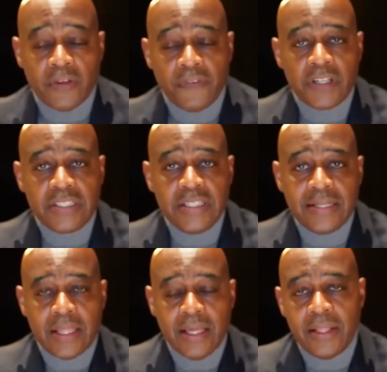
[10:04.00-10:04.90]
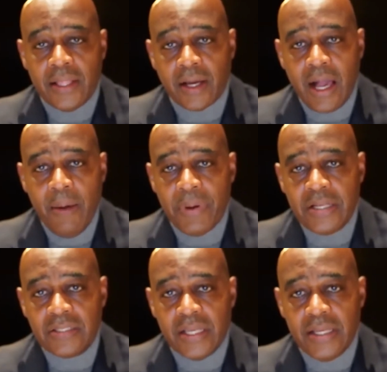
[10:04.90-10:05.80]
the first thing, the
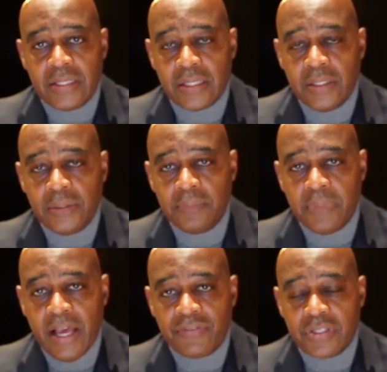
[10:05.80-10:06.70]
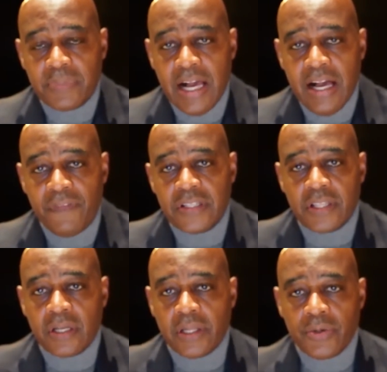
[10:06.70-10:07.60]
companies need to have some confidence
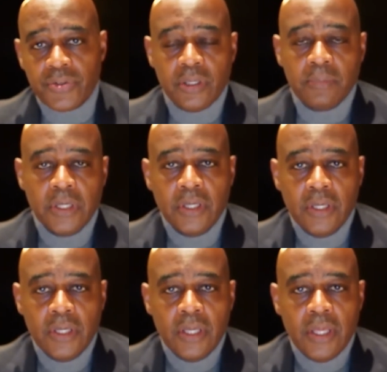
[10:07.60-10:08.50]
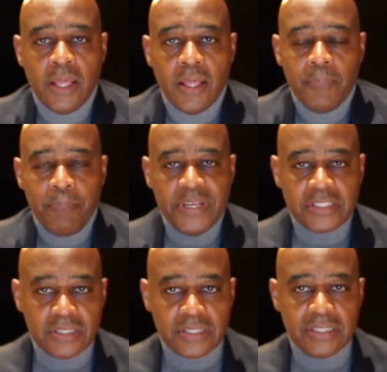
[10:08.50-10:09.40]
in the leadership.
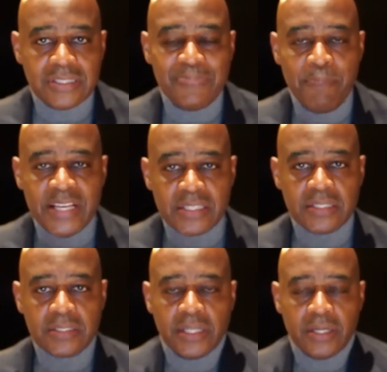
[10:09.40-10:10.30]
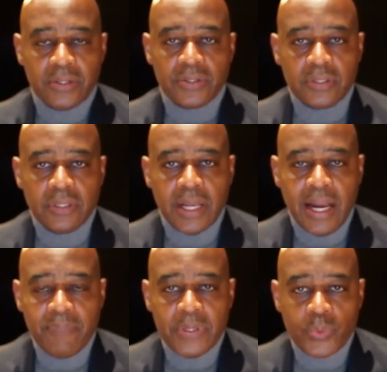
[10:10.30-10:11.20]
Businesses, business leaders, and
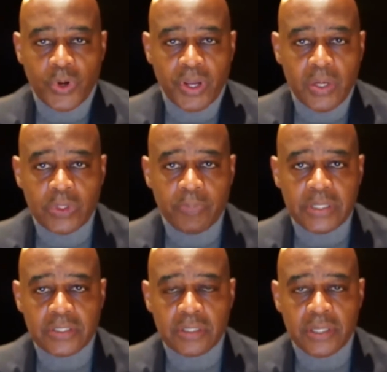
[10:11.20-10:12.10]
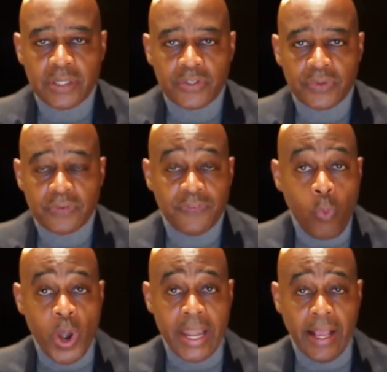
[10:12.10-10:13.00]
I've been working with business leaders for
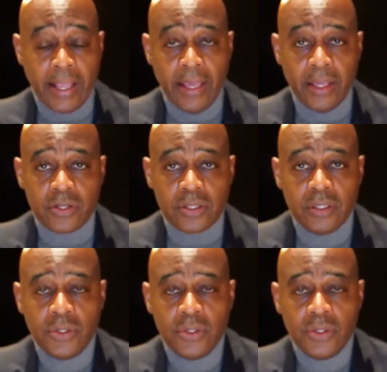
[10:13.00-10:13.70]
four decades.